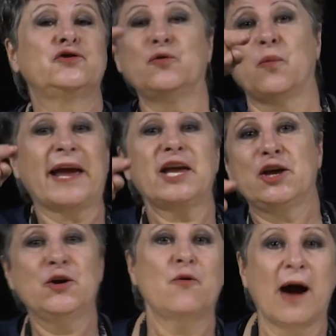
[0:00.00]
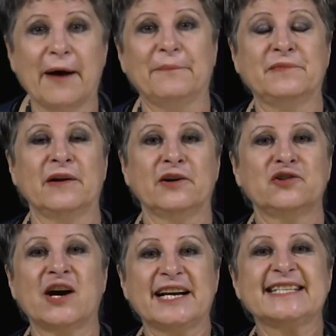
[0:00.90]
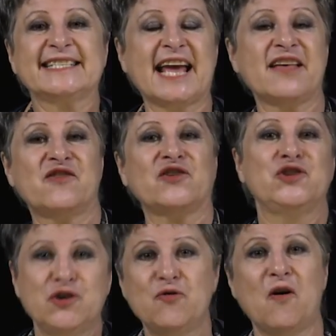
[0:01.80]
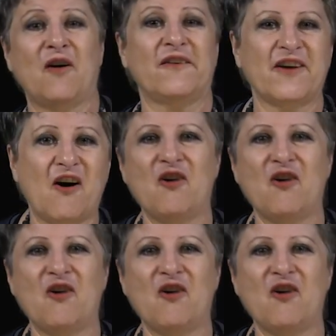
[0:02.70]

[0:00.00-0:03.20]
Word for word: to wake you up. To understand that you are the